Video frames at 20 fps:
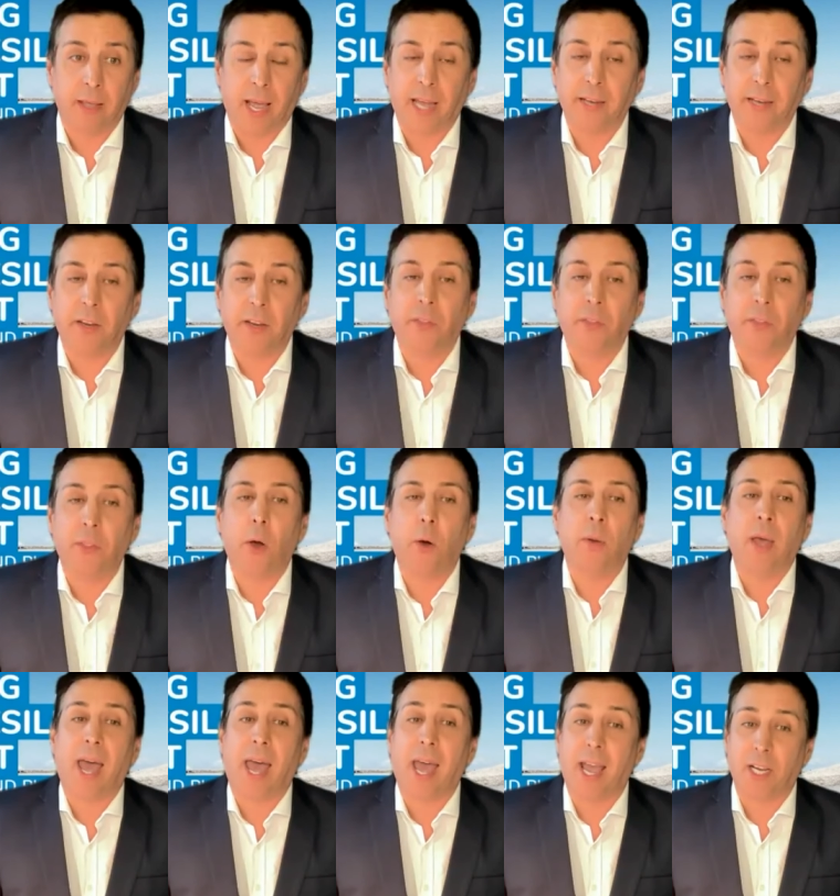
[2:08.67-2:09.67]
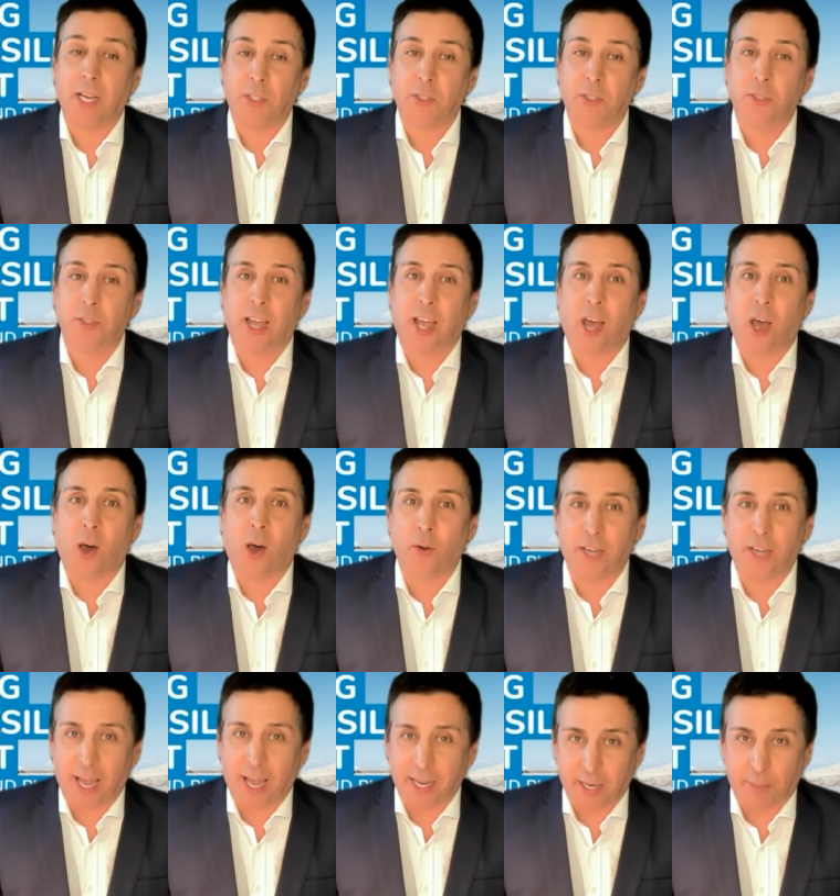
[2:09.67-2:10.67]
And although action
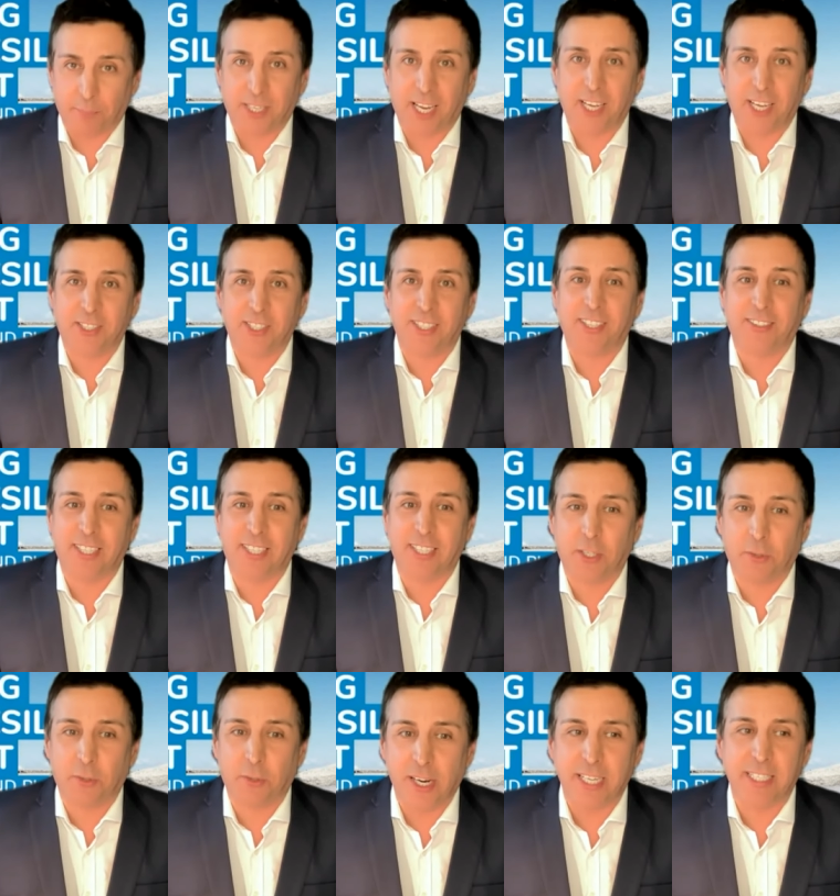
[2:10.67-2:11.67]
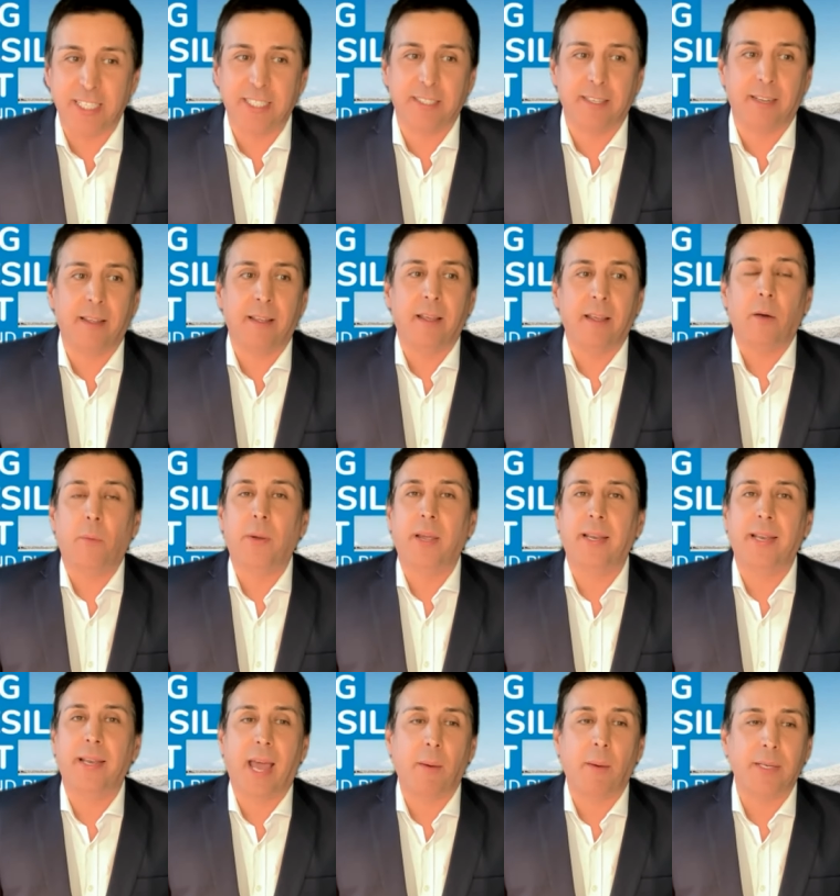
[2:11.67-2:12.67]
on adaptation has increased, we
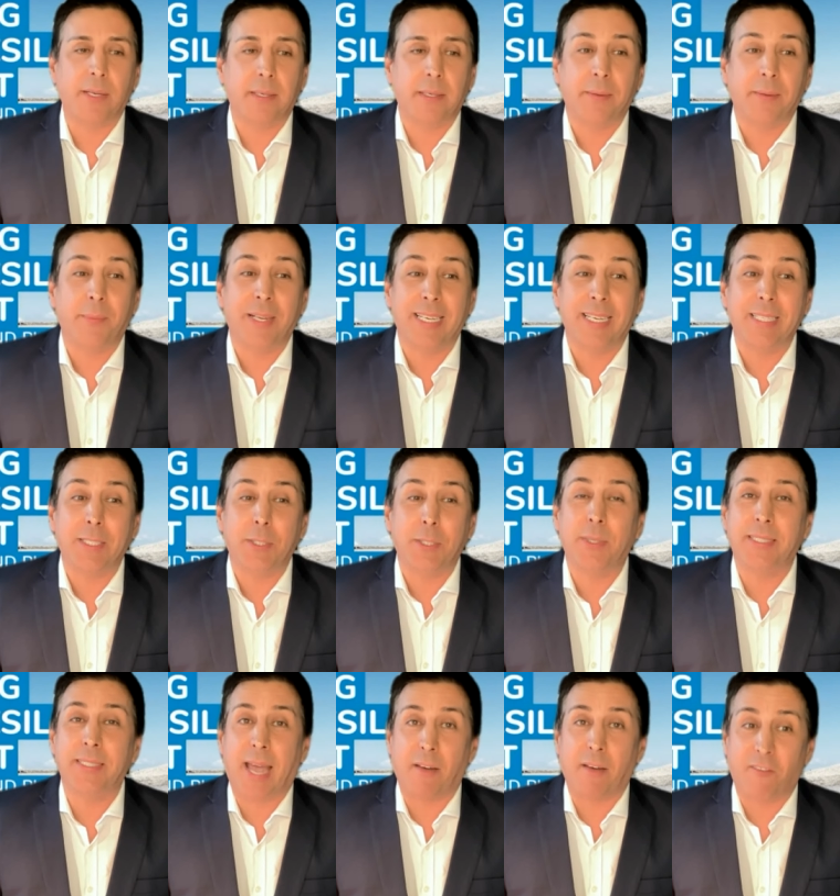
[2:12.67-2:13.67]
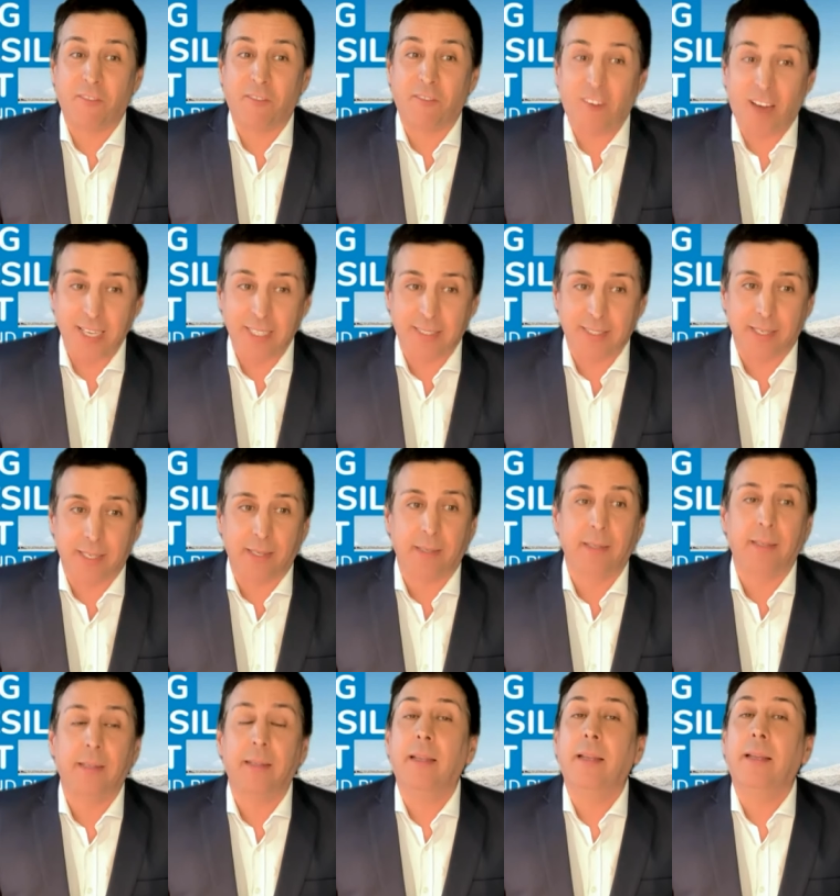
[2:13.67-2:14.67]
are now we need to adapt faster
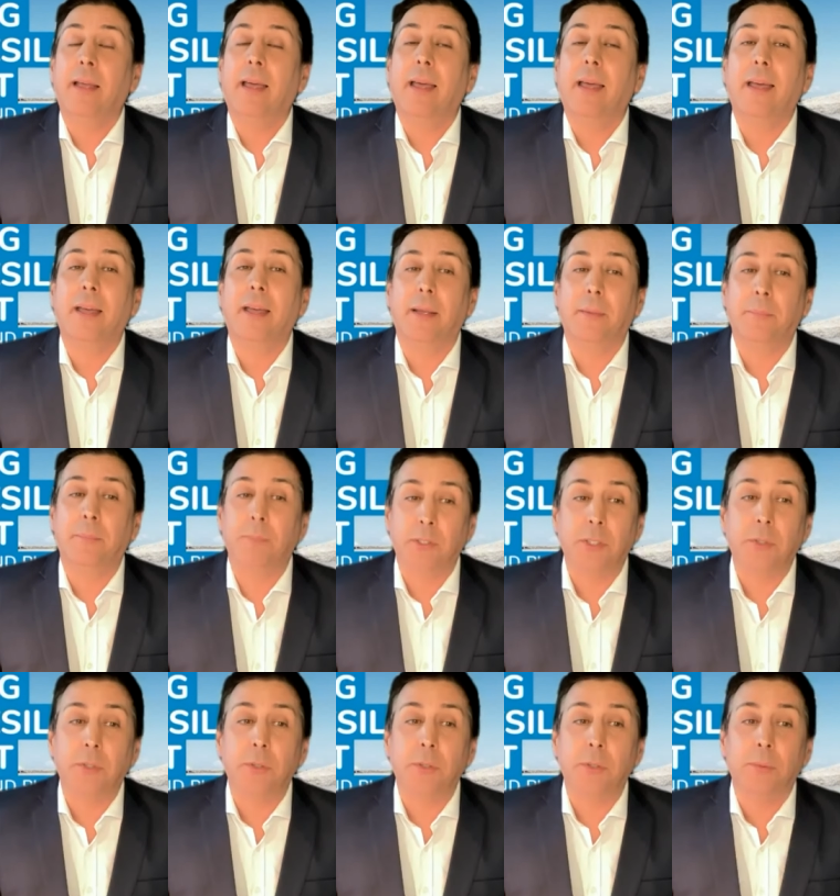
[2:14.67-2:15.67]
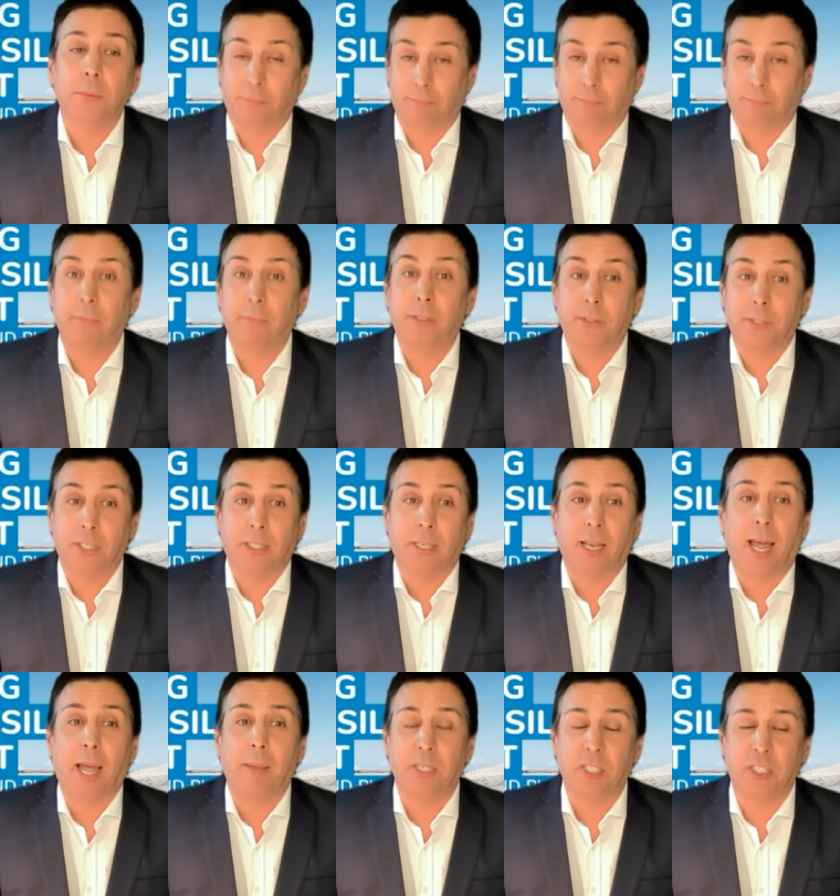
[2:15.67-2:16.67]
um, to to
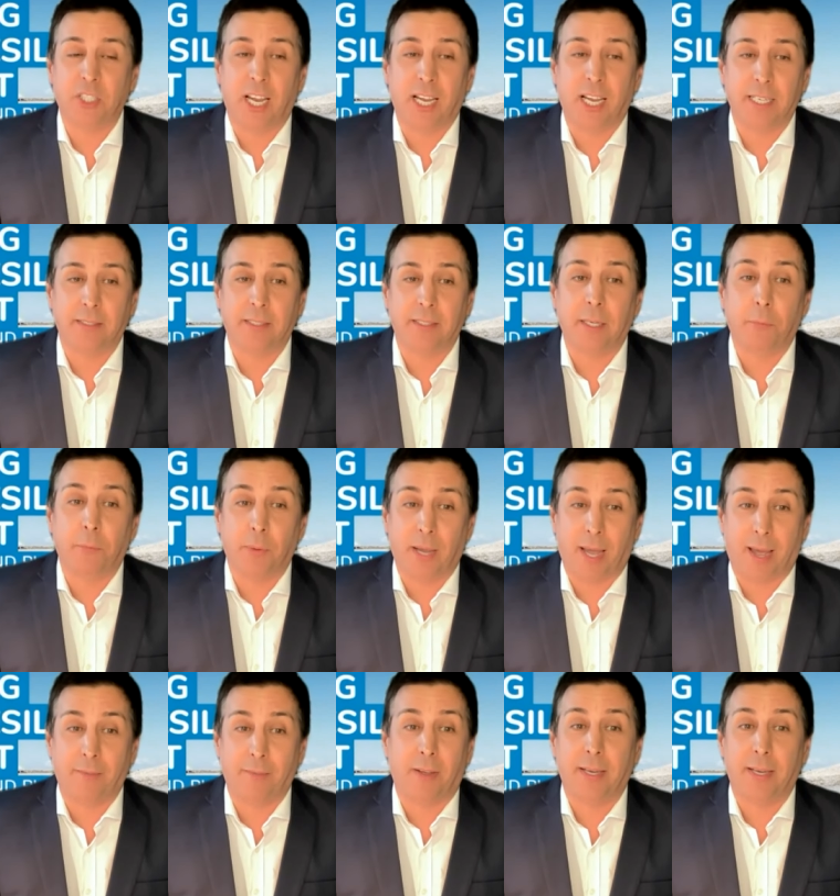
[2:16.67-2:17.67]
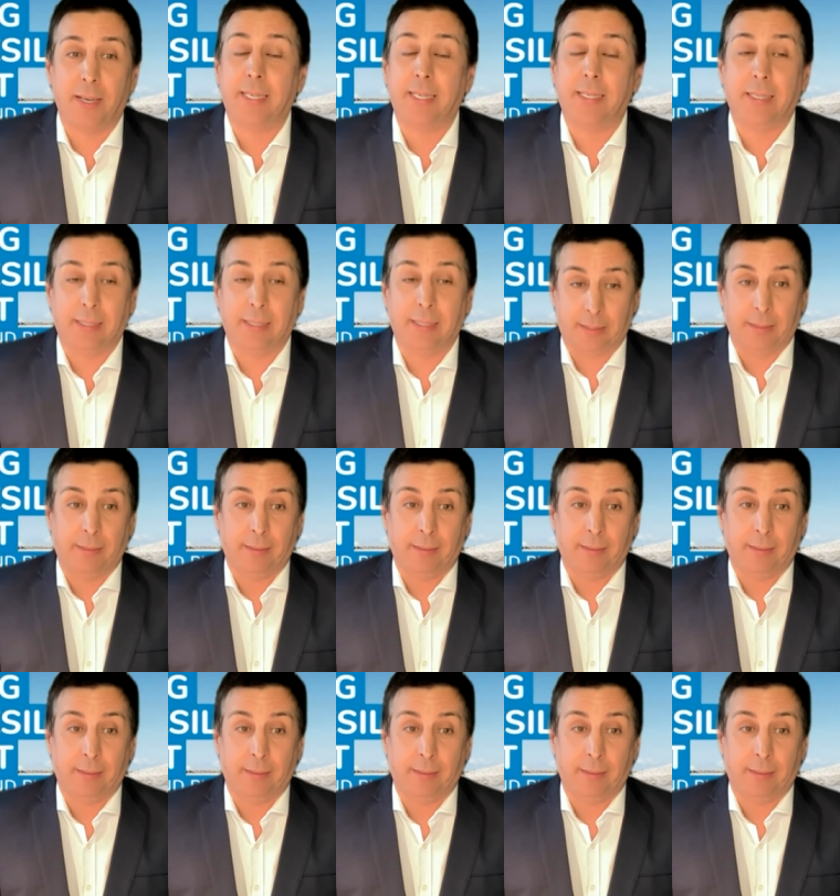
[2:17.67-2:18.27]
climate change if we have any